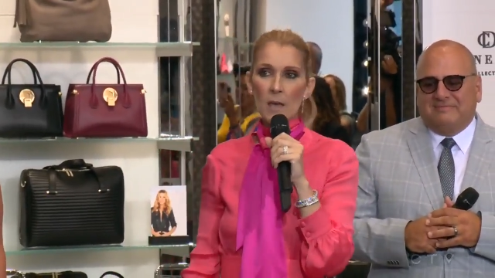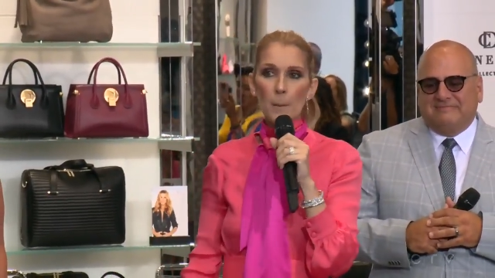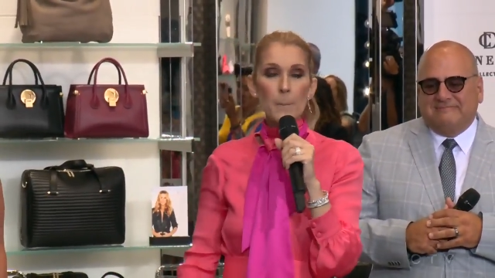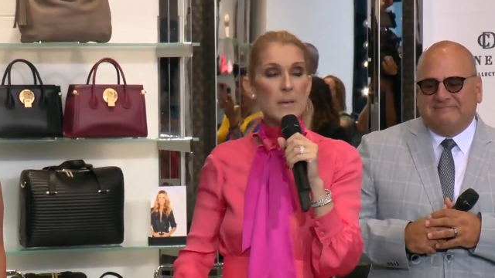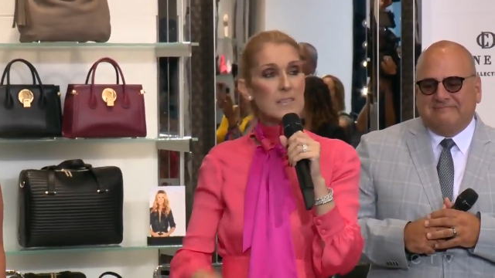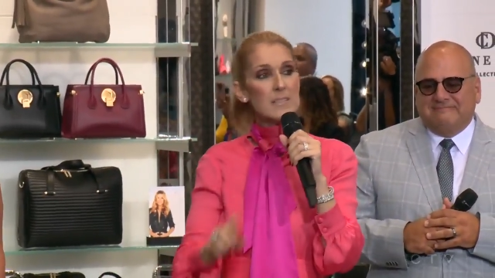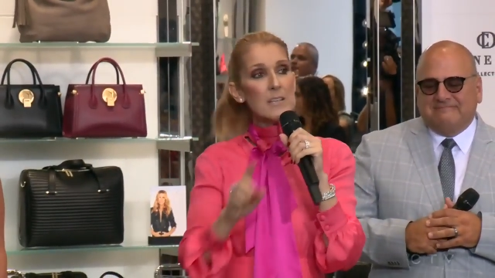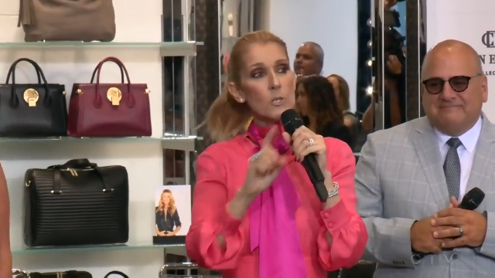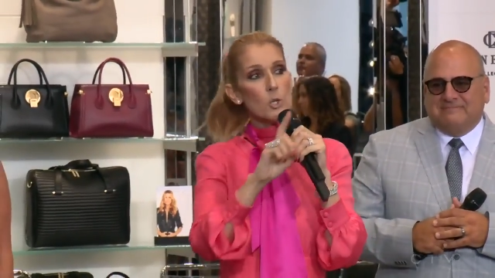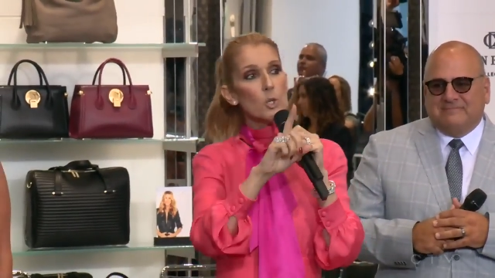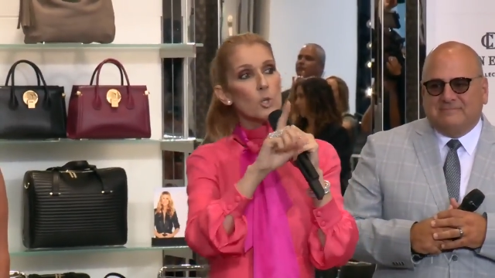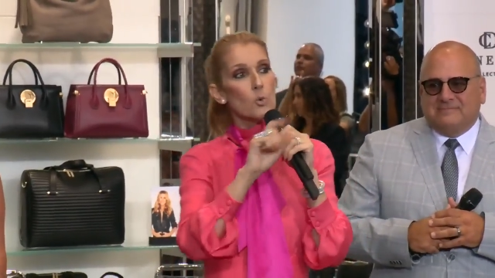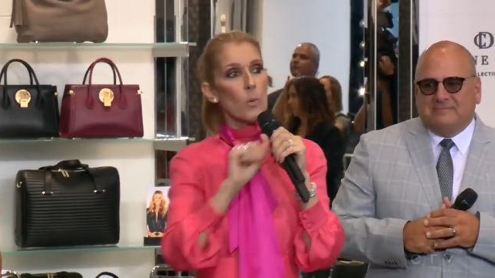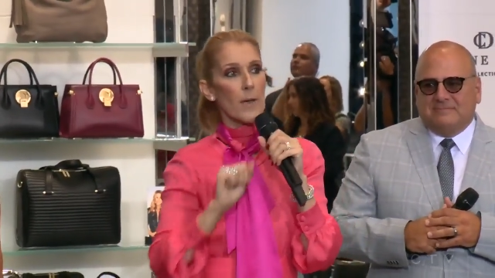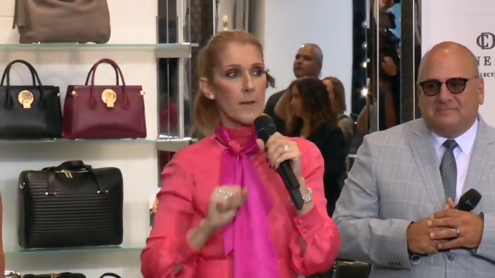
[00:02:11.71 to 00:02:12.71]
Speaker 1: busy in a
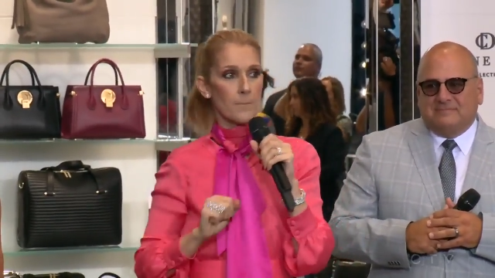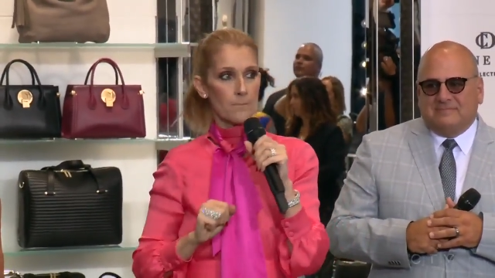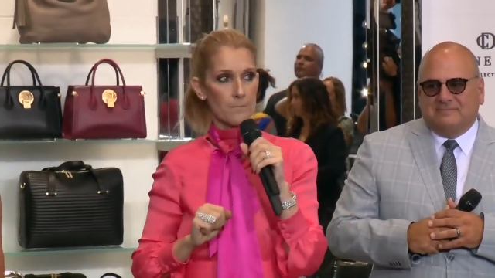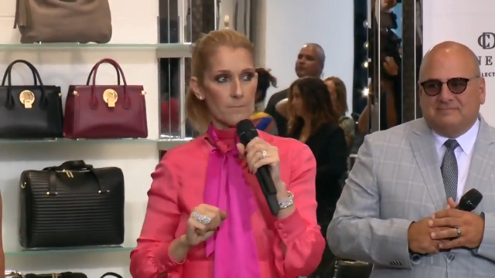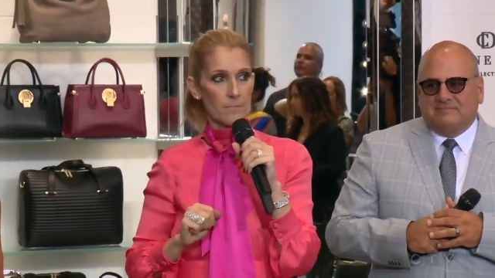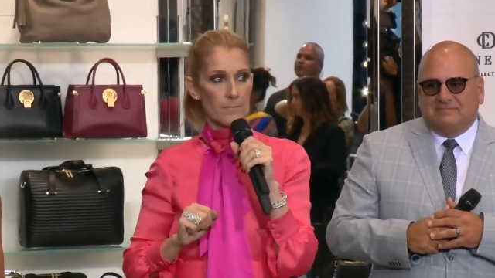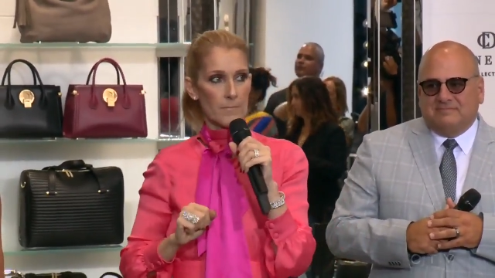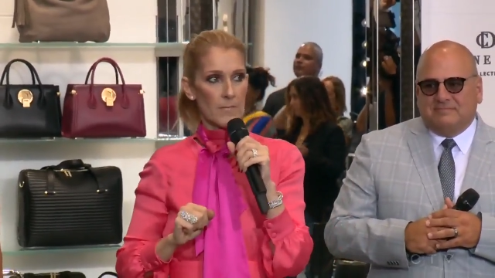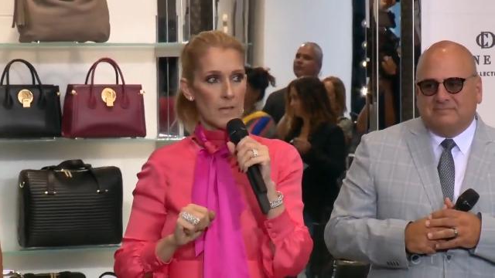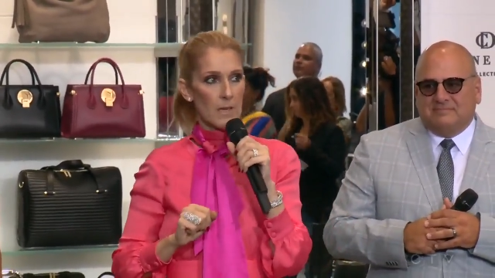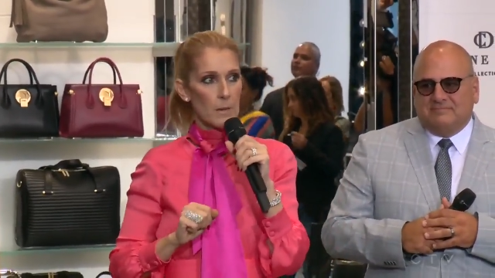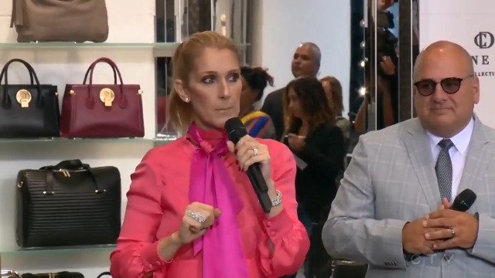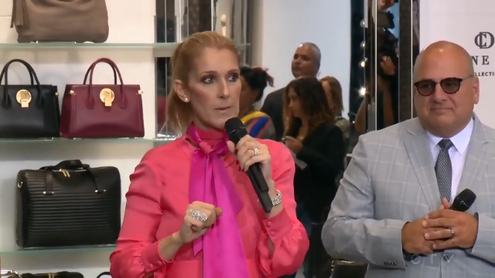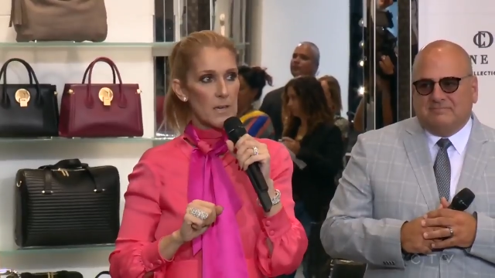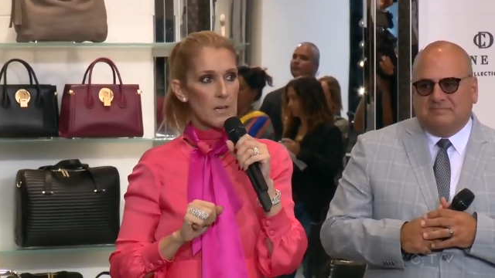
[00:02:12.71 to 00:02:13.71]
good way
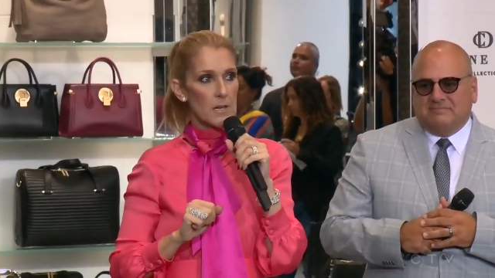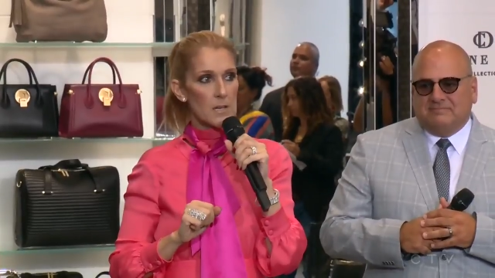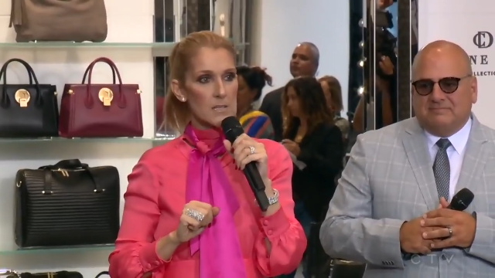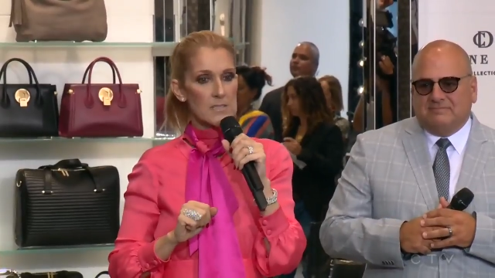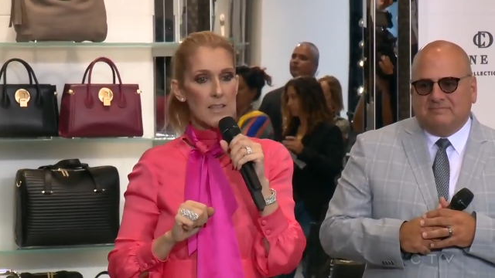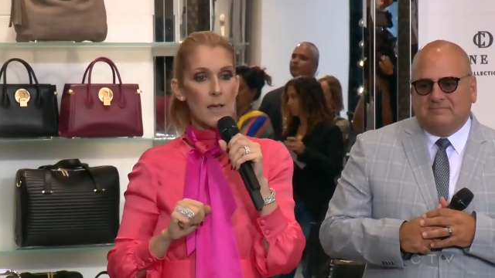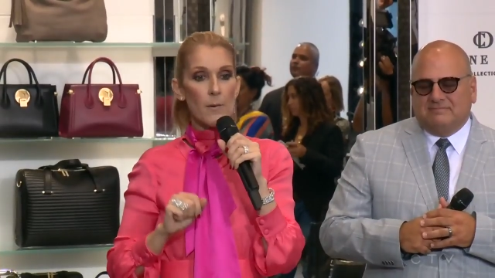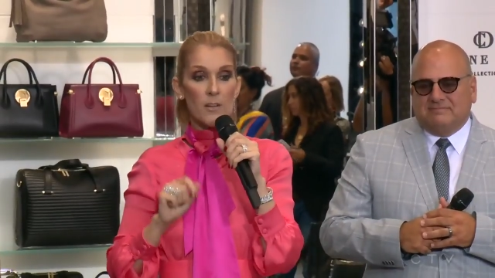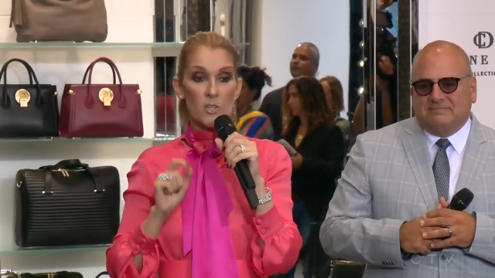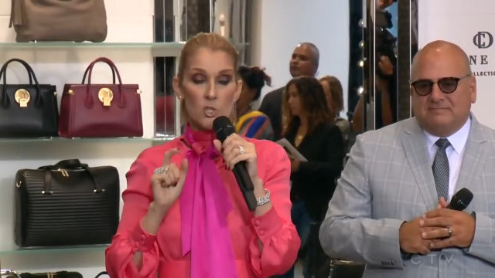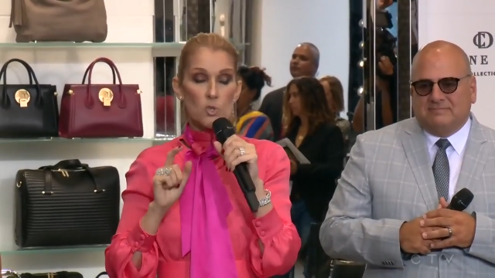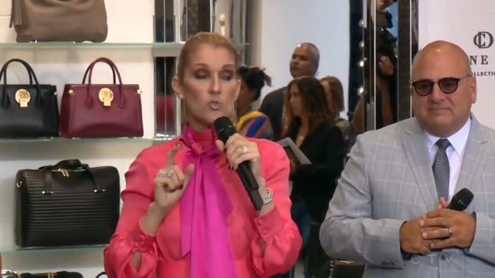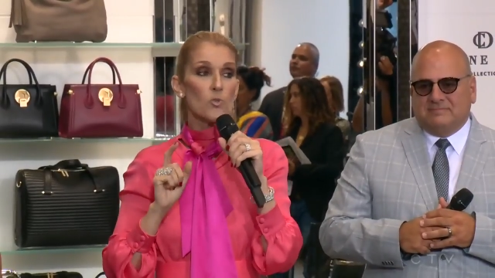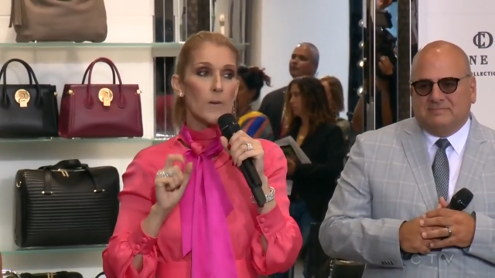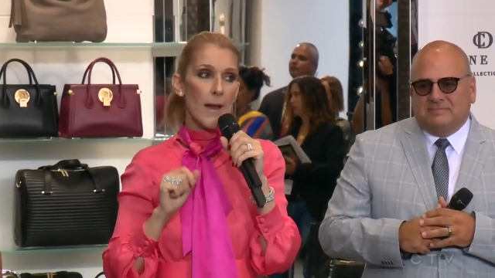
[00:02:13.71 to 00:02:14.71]
because now I
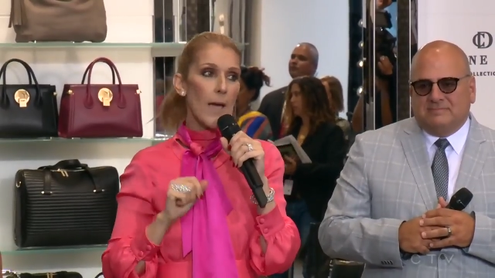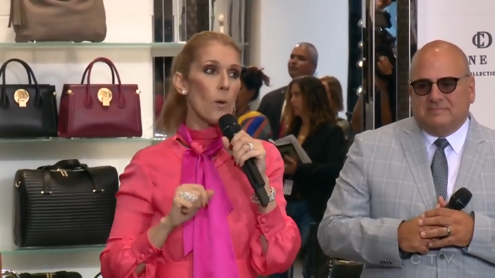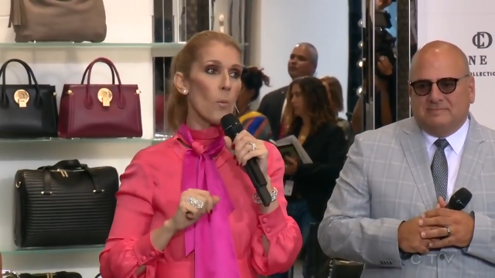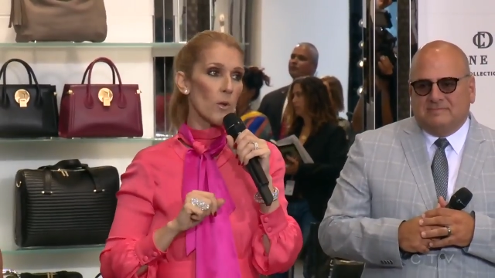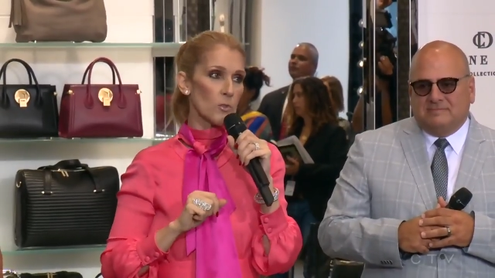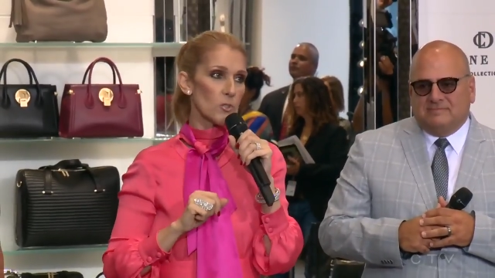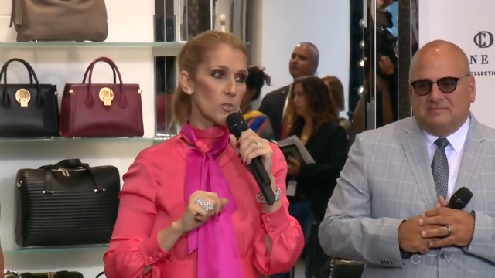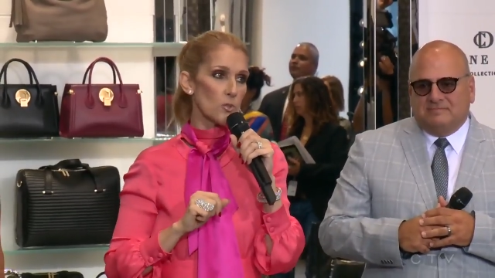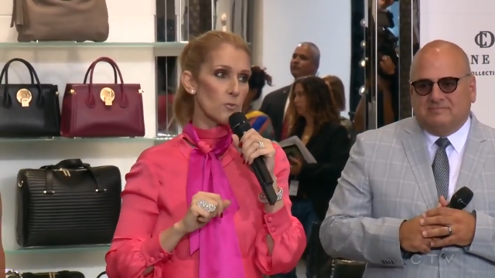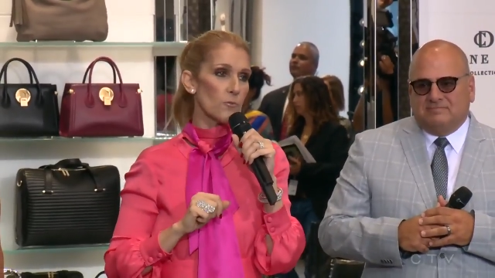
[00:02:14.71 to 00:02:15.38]
choose what I want to do.